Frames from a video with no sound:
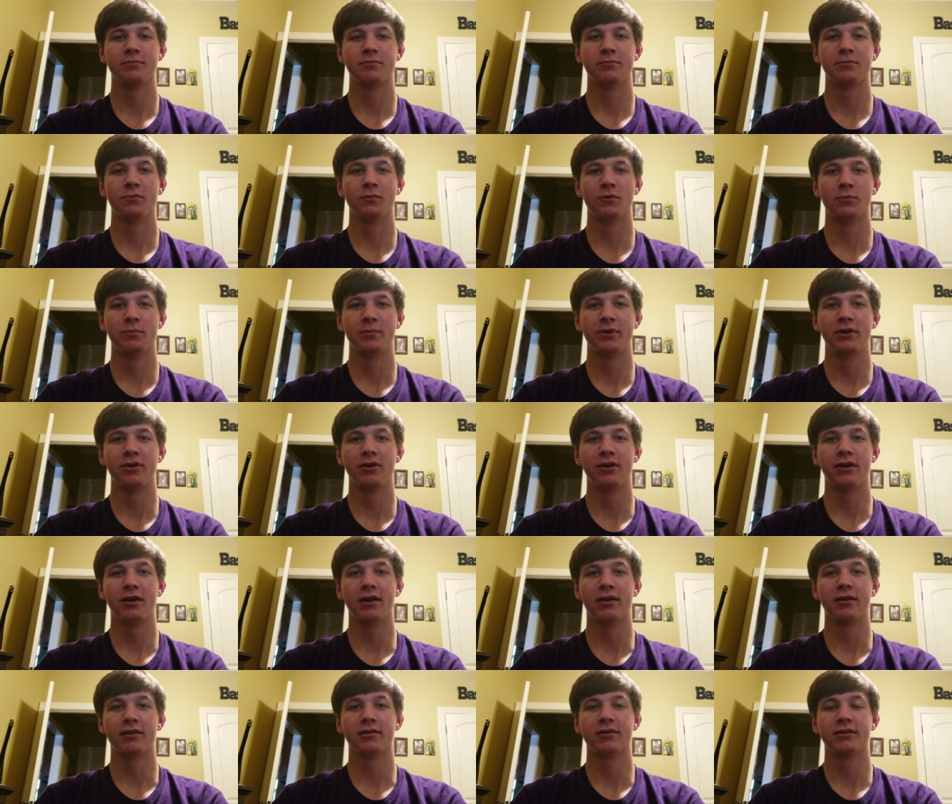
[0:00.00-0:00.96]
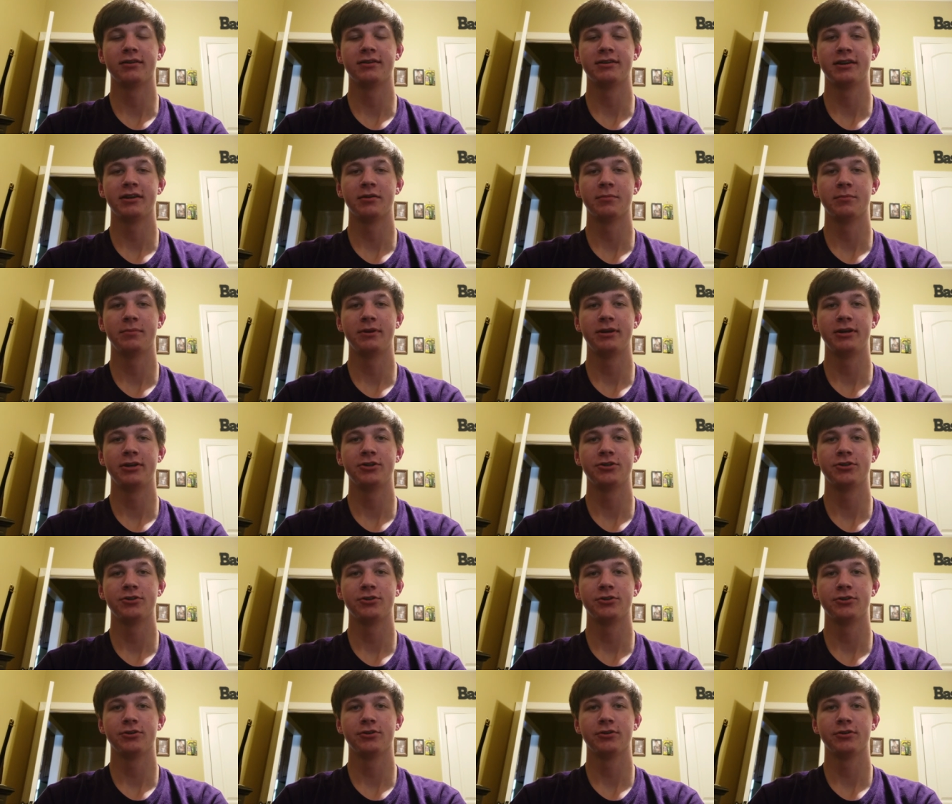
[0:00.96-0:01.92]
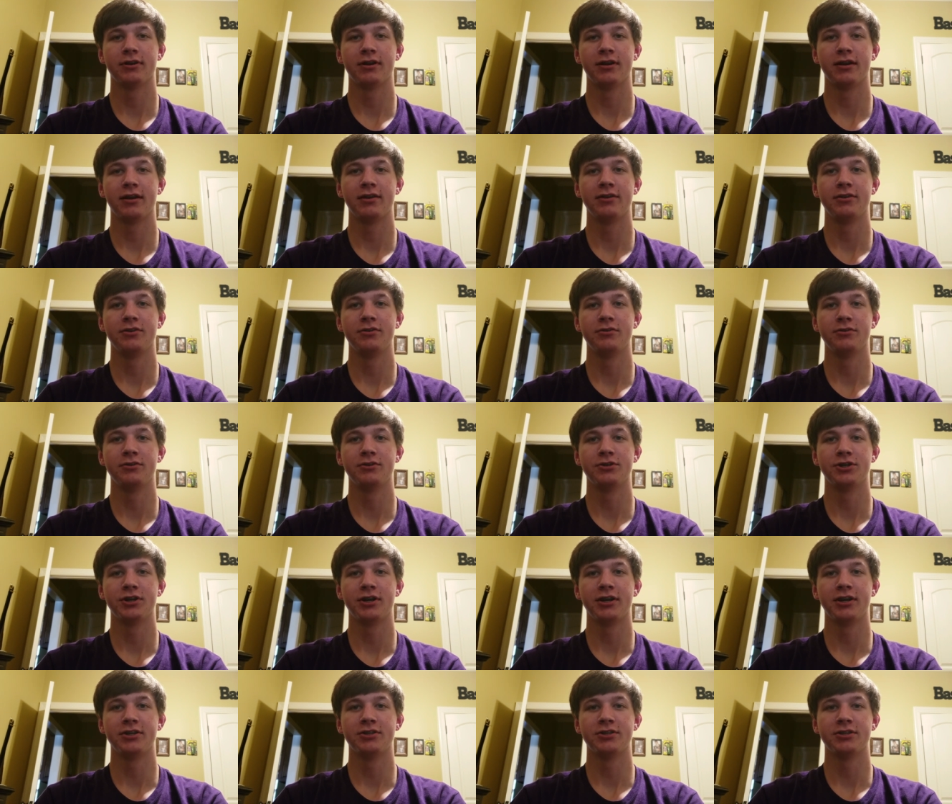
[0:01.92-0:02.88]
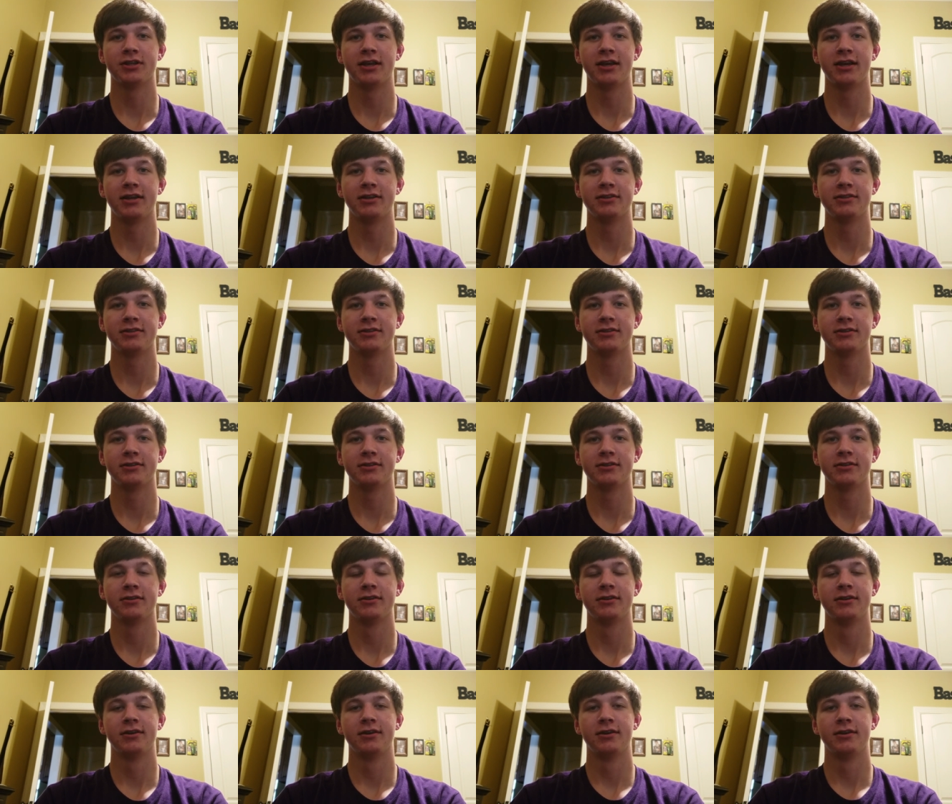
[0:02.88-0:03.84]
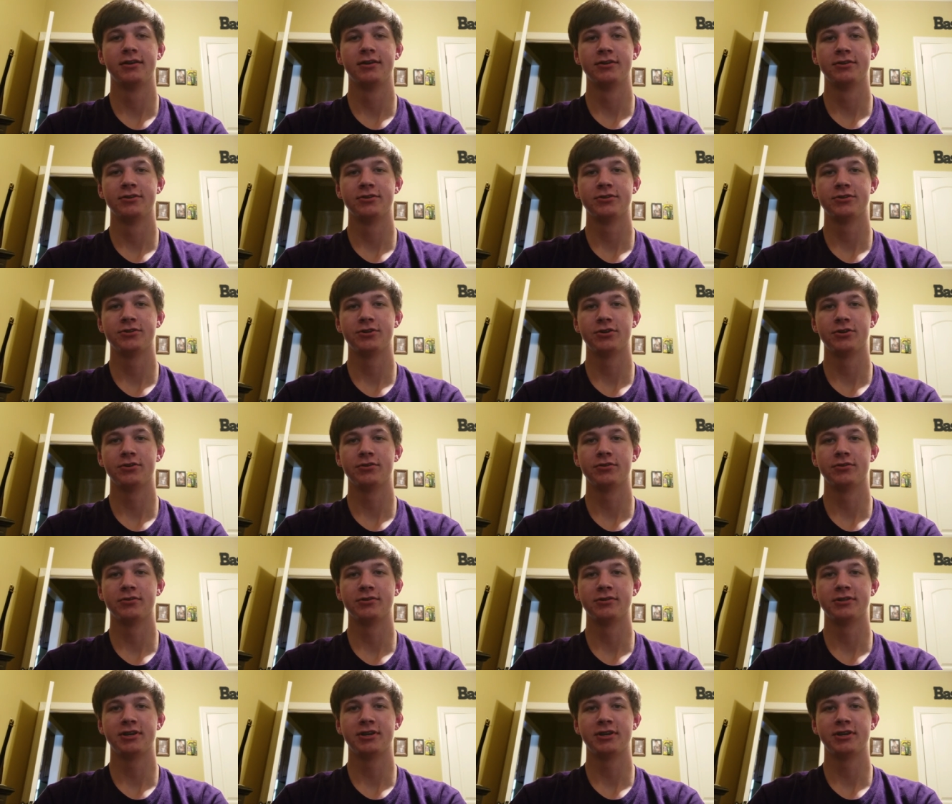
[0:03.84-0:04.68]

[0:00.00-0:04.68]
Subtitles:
will periodically take a picture, and you can change that to certain